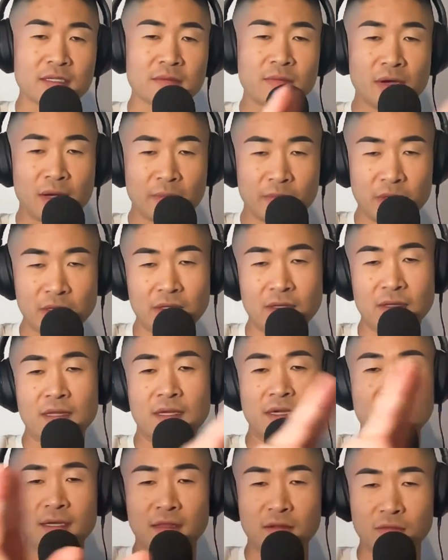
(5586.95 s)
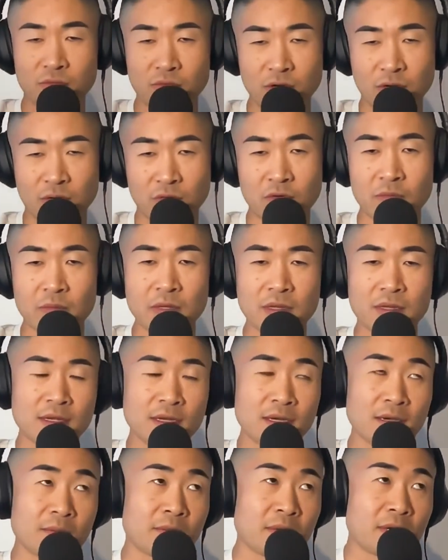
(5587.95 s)
the Bob Dylan thing and the Rick Rubin
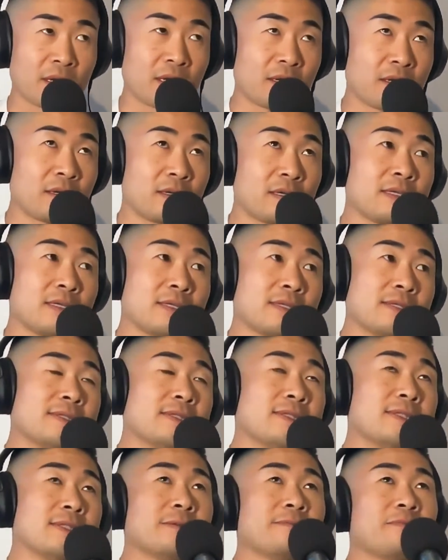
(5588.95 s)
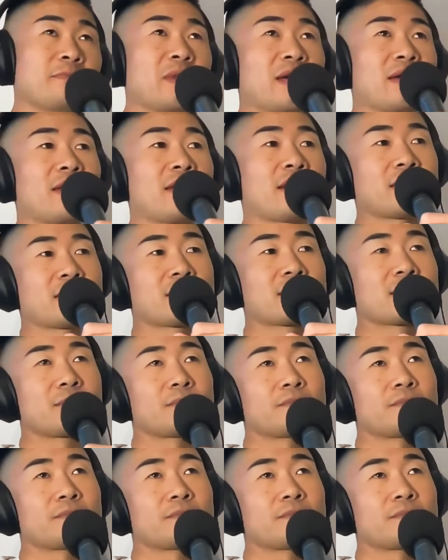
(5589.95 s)
thing, but I guess,